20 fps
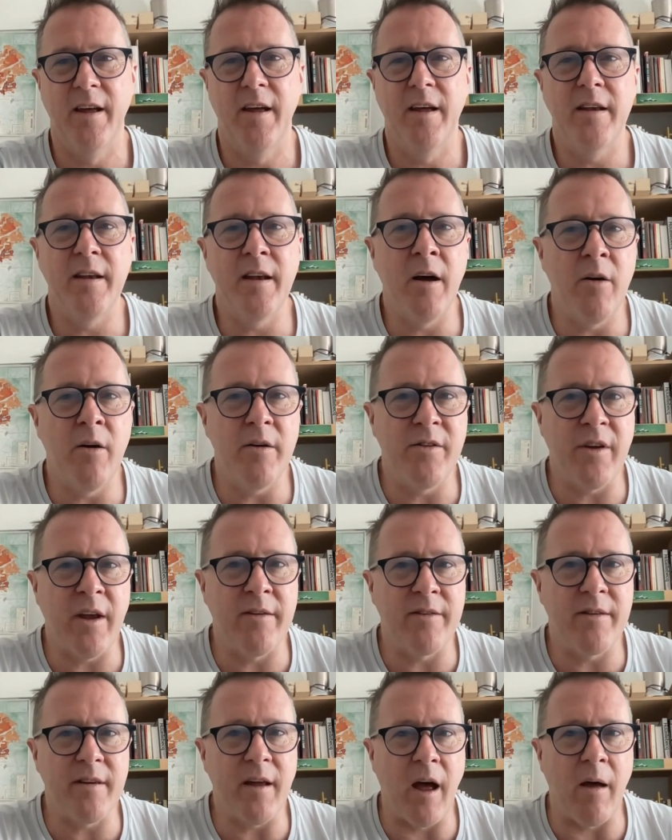No,
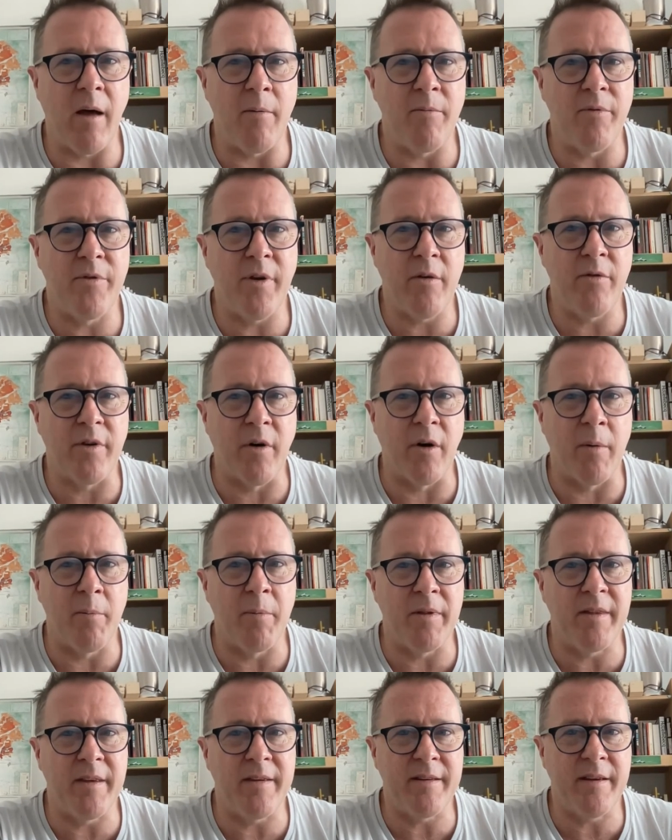Jez, I'm so sorry,
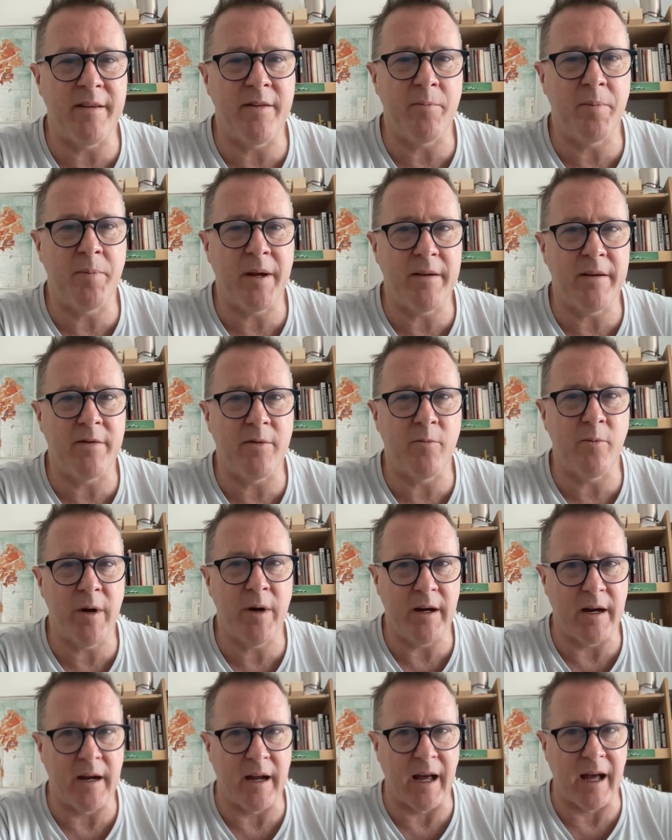but this is Peter
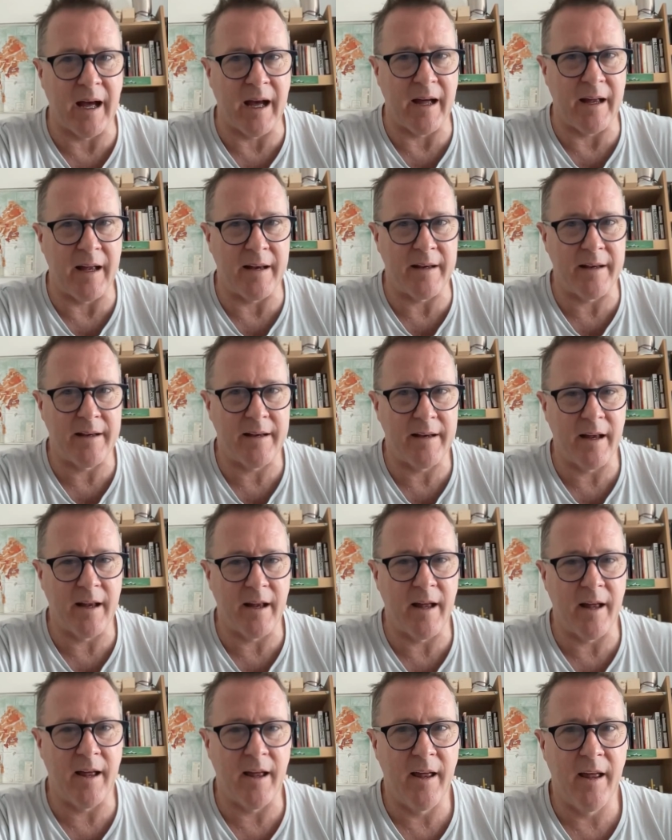Wyngarde.
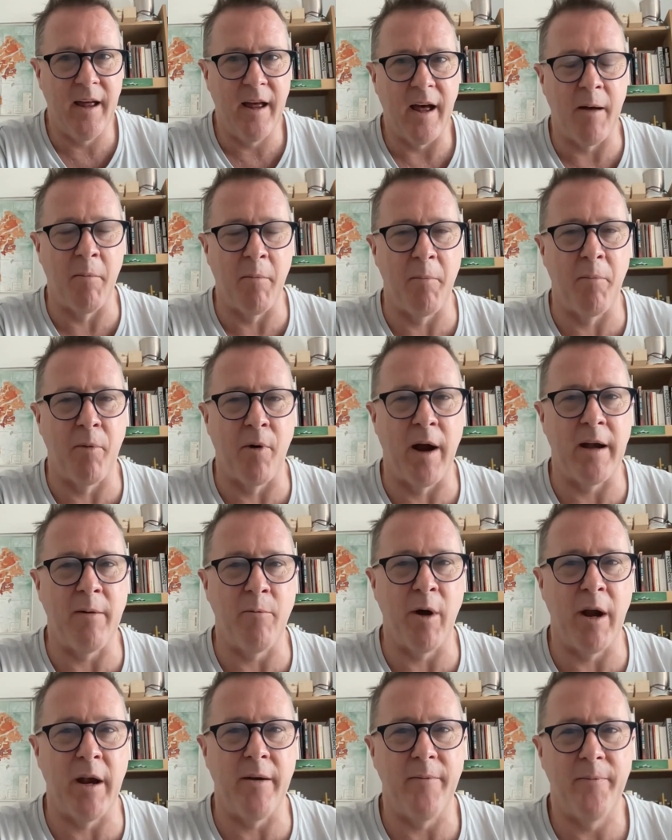And my brain
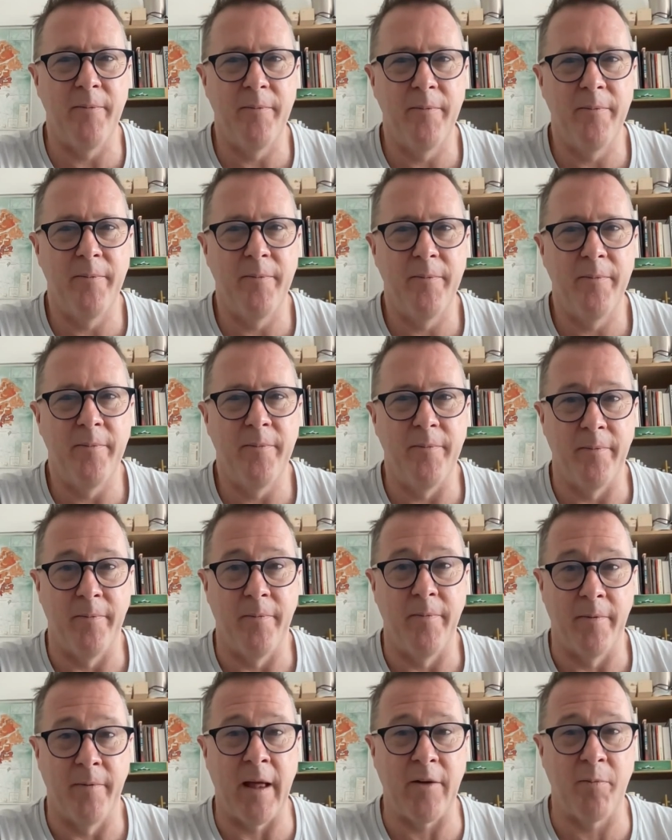went,
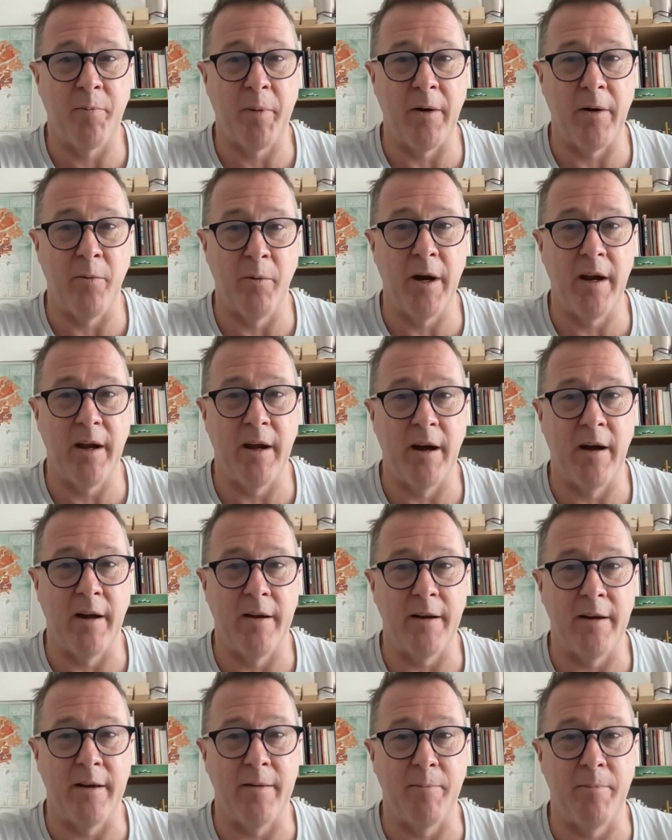that's Peter Wyngarde.
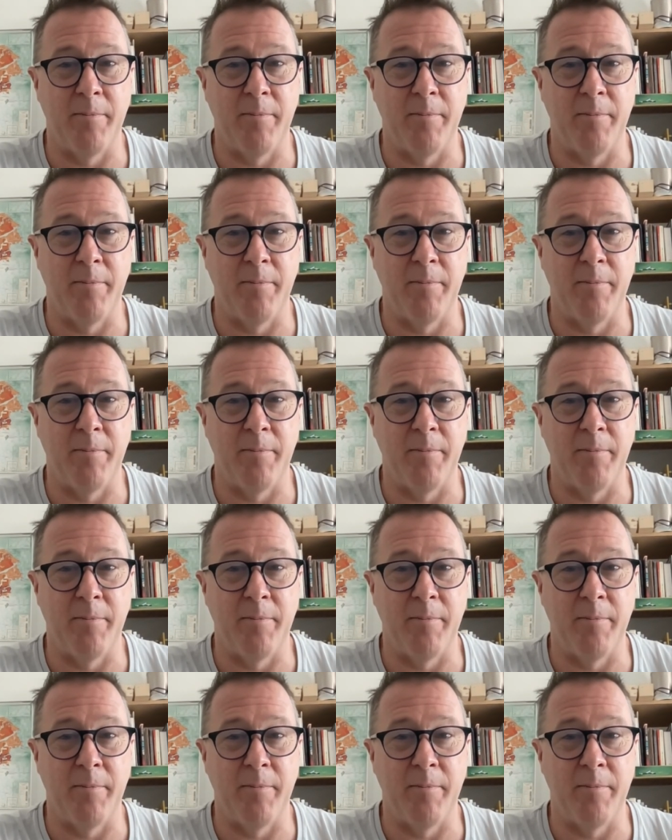You